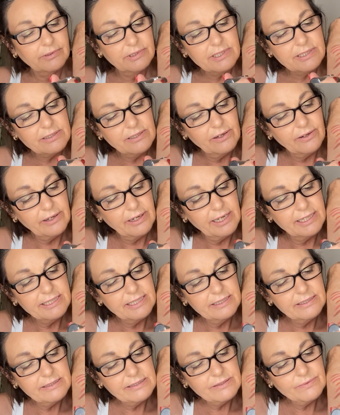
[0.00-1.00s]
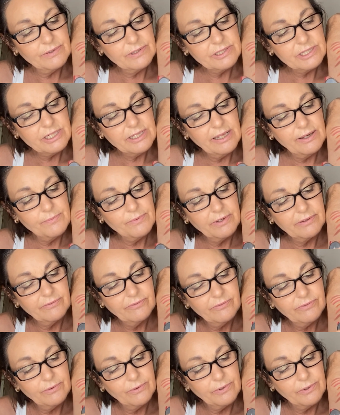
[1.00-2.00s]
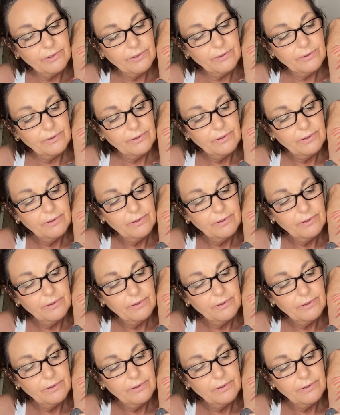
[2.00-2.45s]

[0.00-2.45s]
I'm sorry, I didn't swatch that one for you.